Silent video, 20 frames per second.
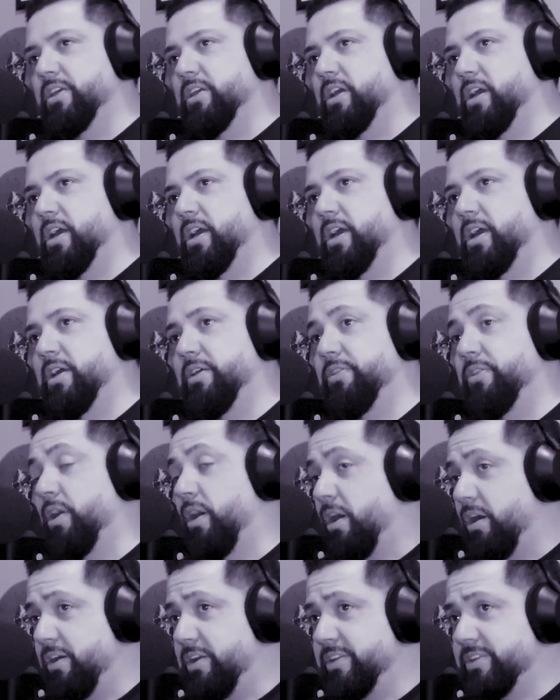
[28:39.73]
the
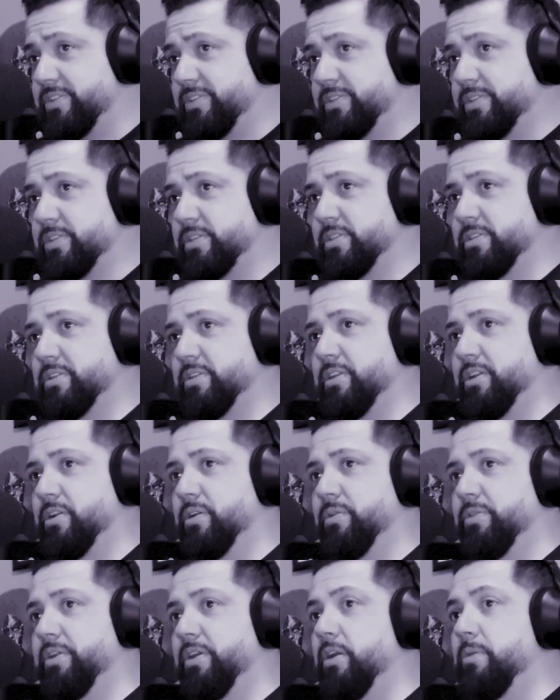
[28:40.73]
artists, you
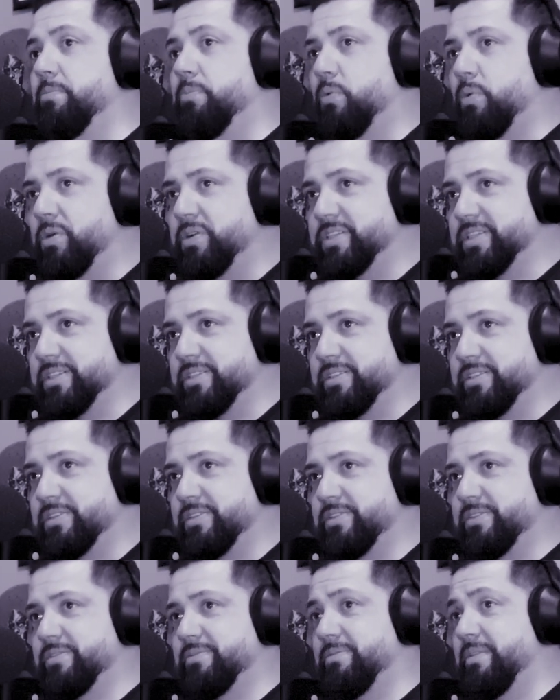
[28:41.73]
know, their
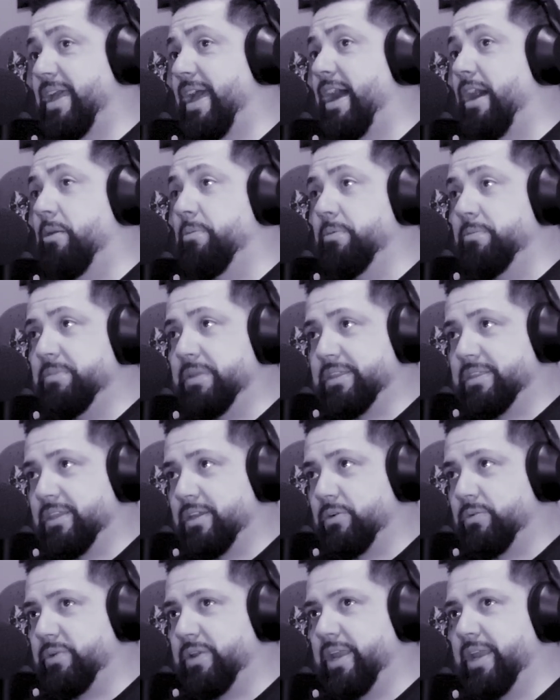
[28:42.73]
importance, the album that
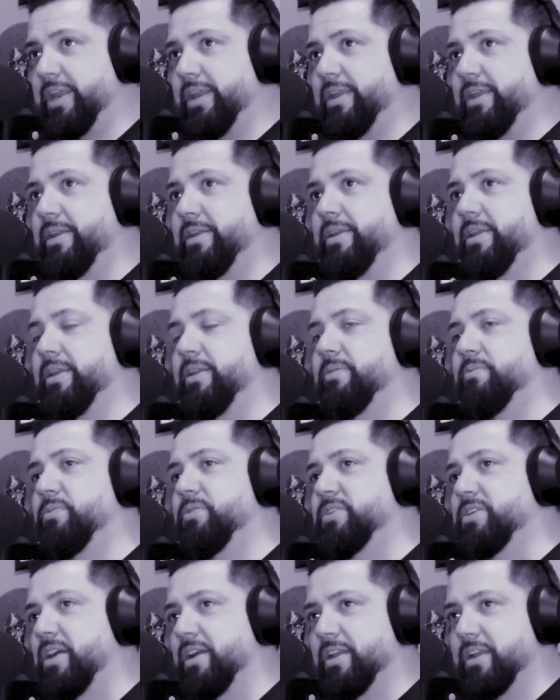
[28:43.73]
they created, and
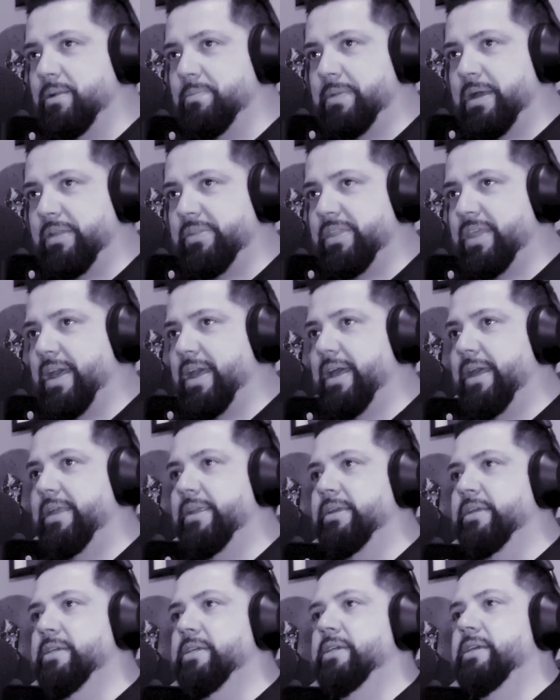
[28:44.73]
we're talking about
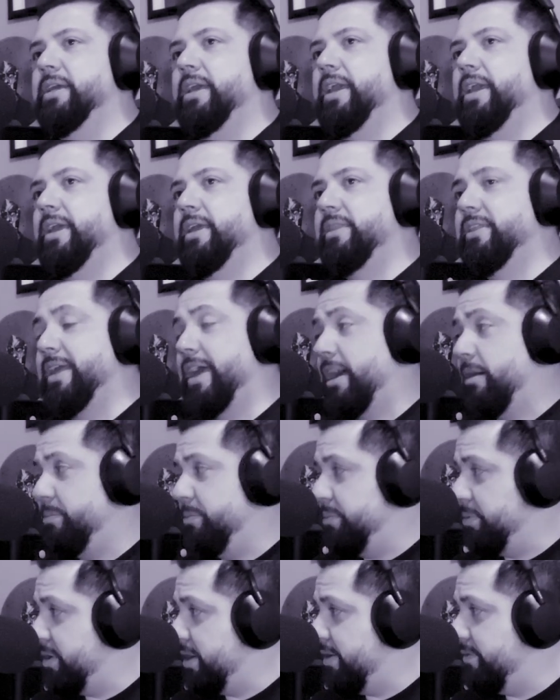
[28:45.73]
that and the
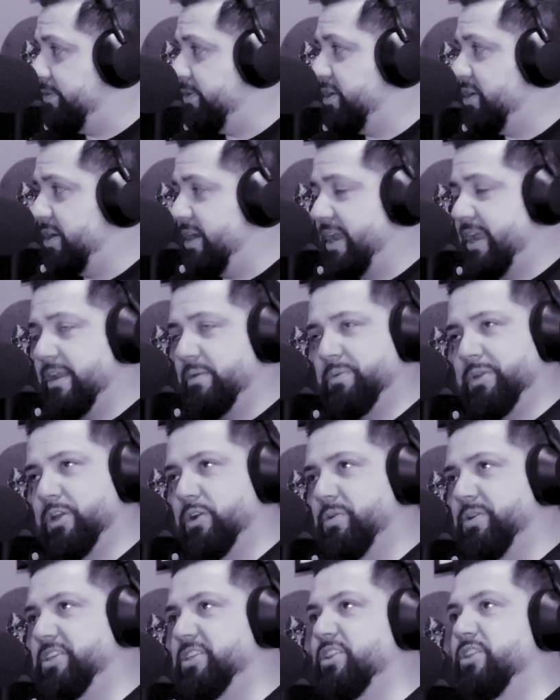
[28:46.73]
album cover, and we
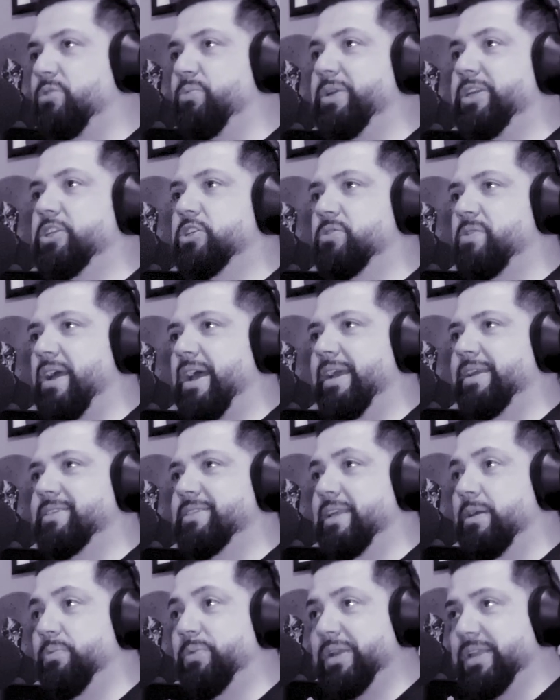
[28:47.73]
go into 3
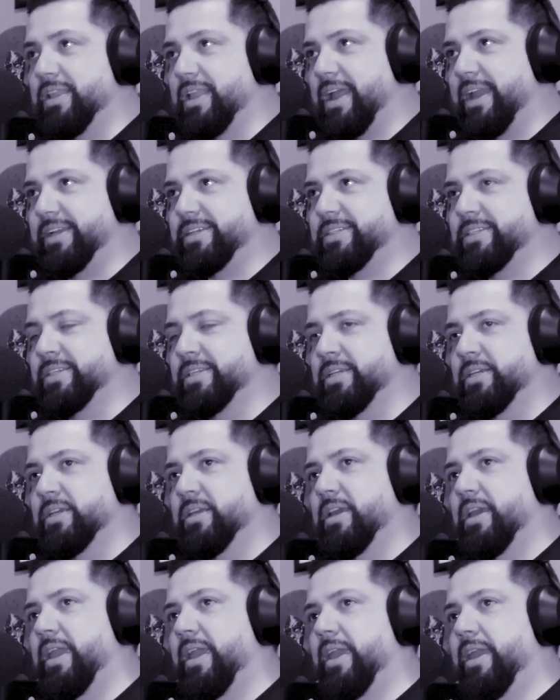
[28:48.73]
tracks that we liked,
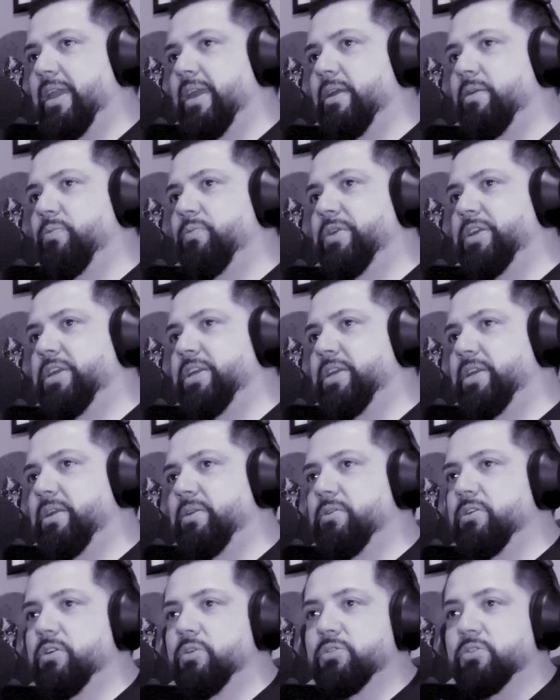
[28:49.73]
and
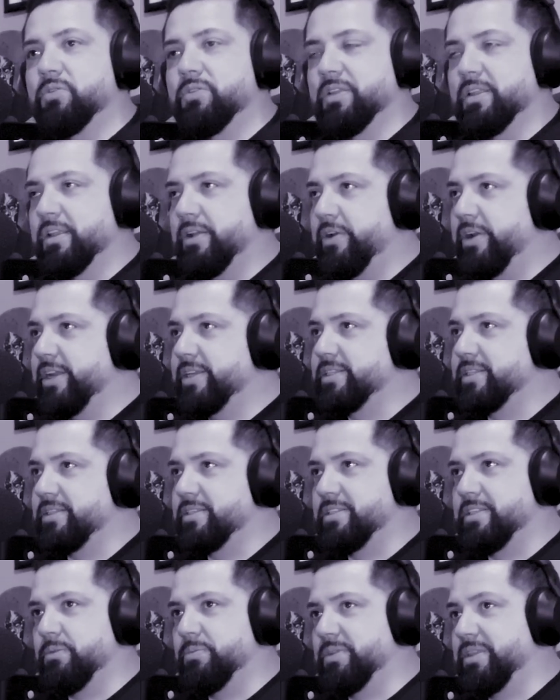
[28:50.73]
we go through the lyrics
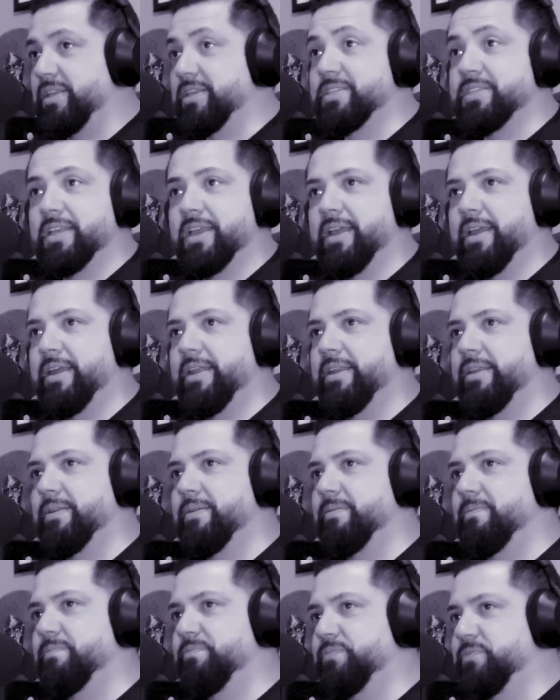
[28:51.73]
and see what they said
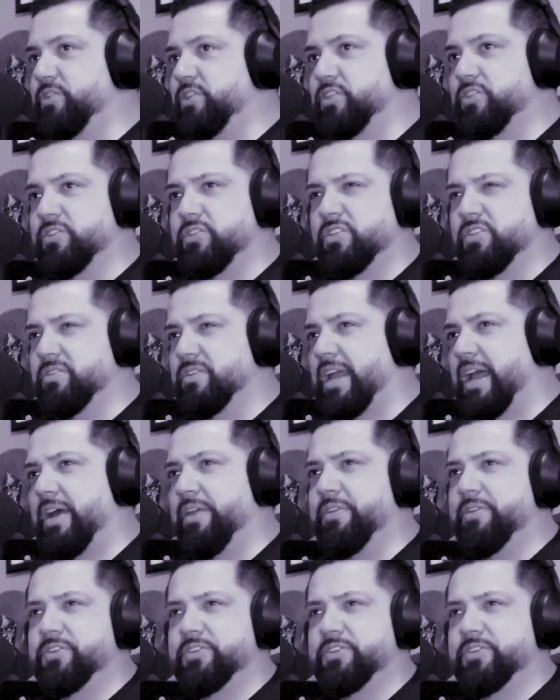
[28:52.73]
and just how their